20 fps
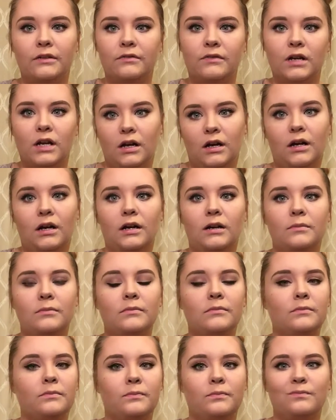of
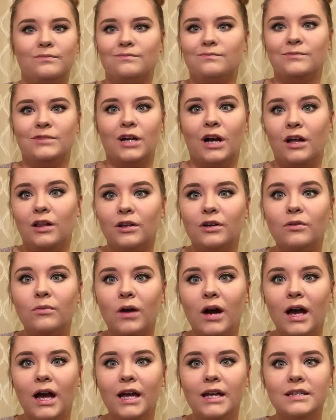calm
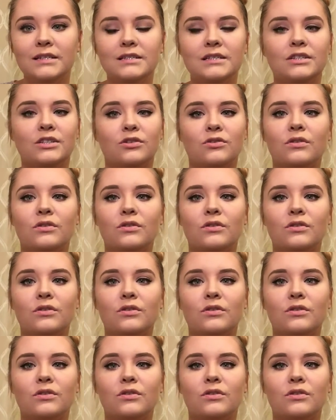color-wise,